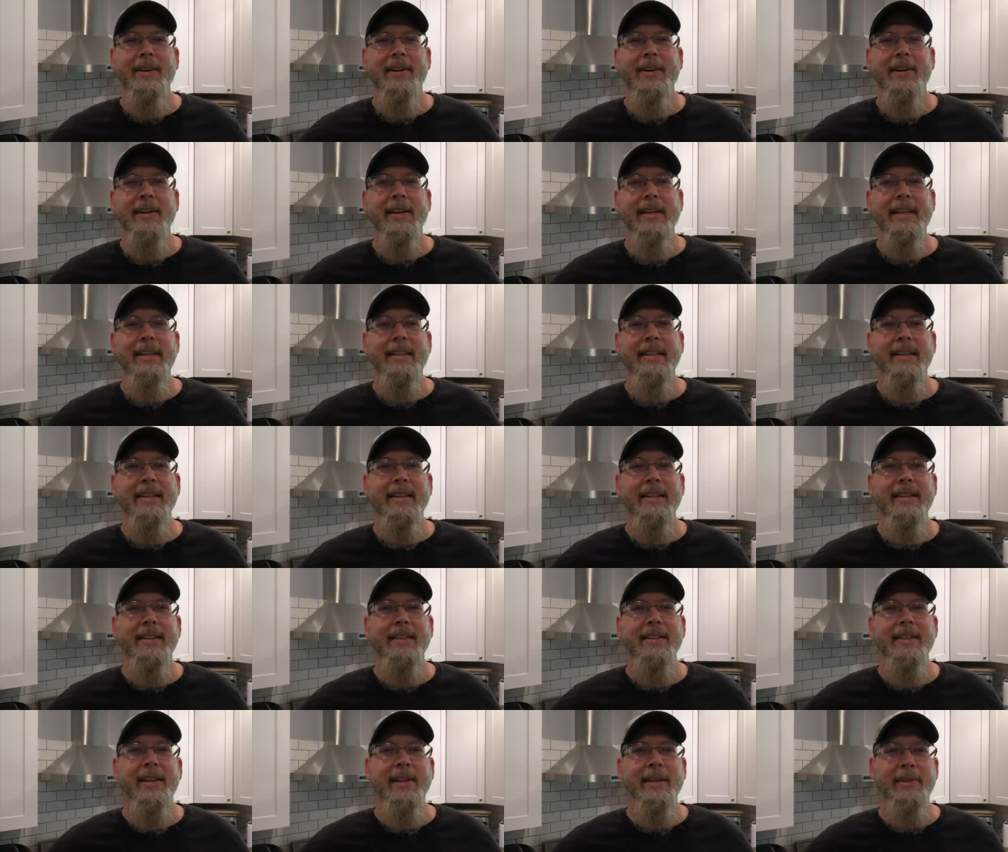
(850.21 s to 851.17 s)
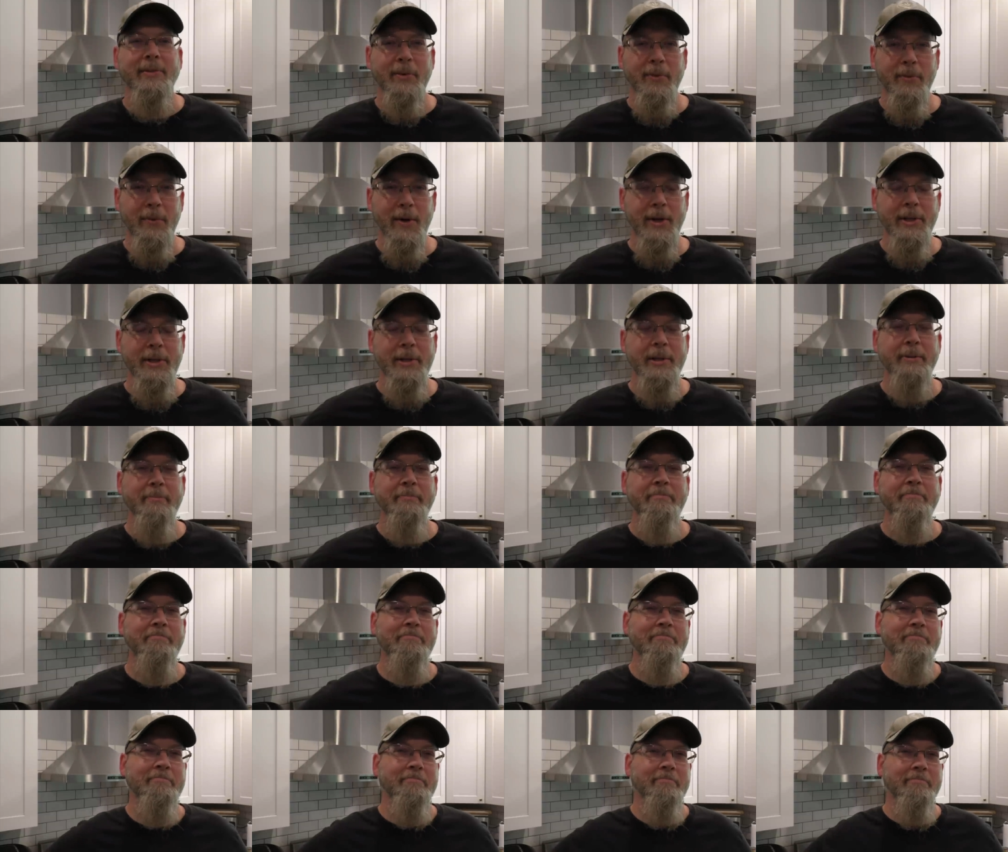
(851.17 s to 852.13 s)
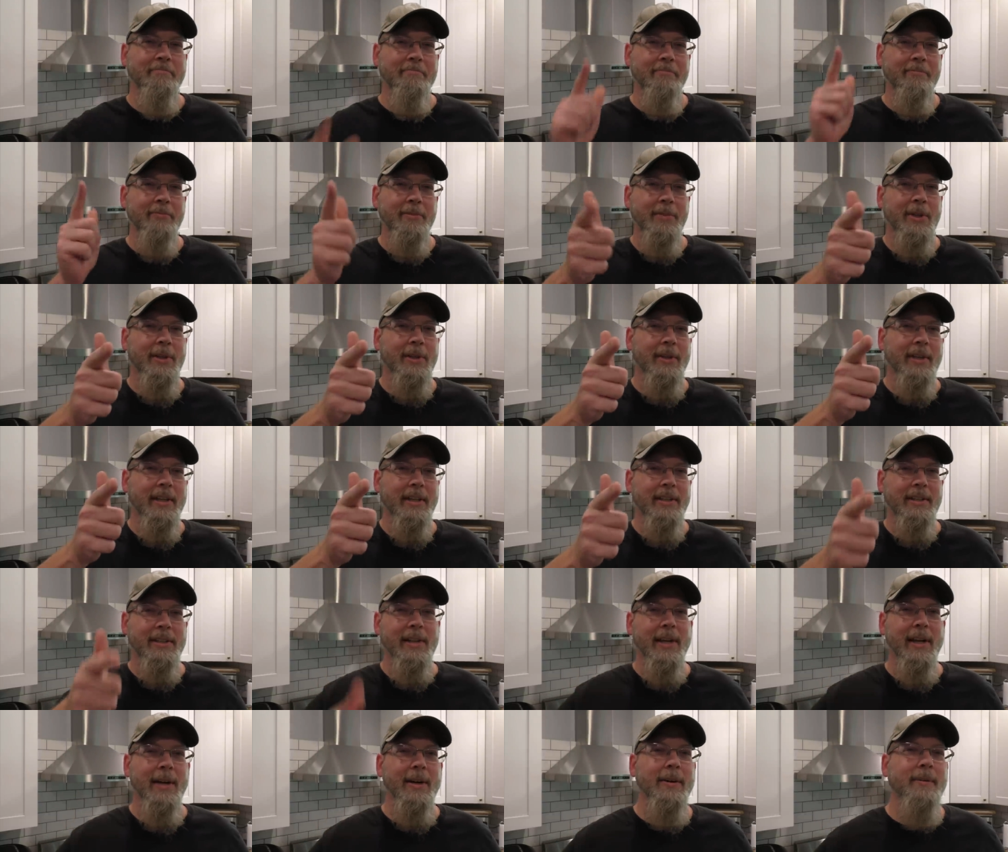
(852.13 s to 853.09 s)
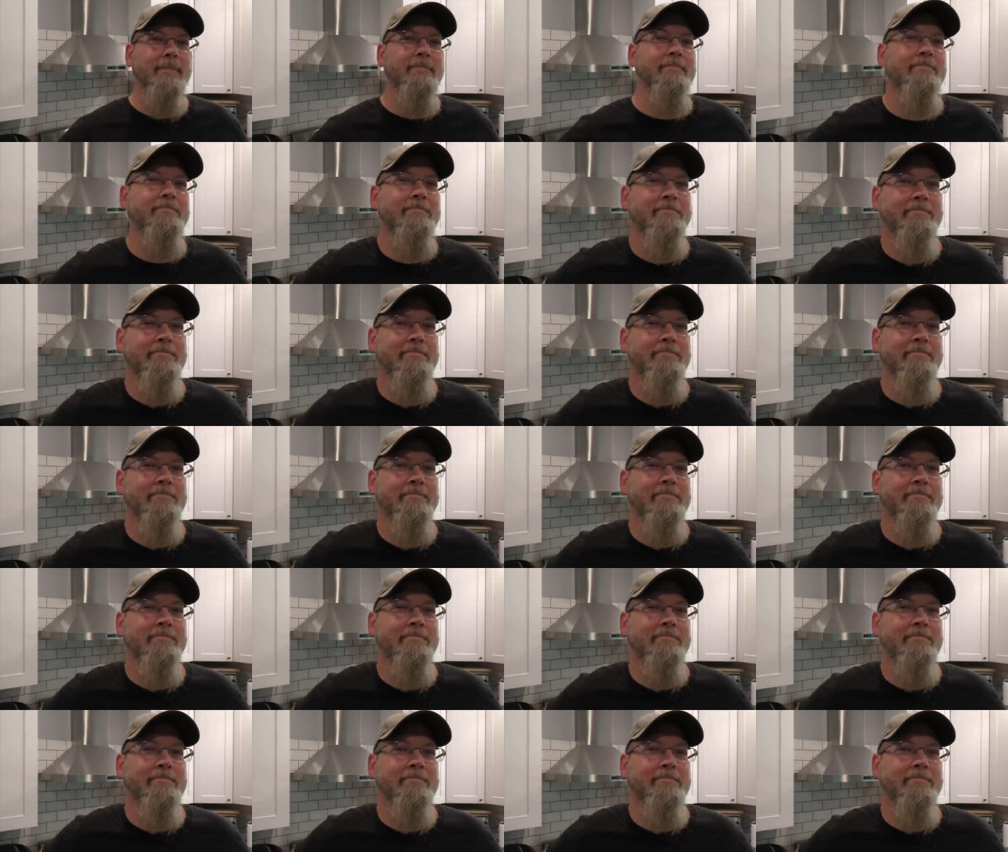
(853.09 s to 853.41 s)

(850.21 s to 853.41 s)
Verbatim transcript: All right, thanks for watching. Talk at you later.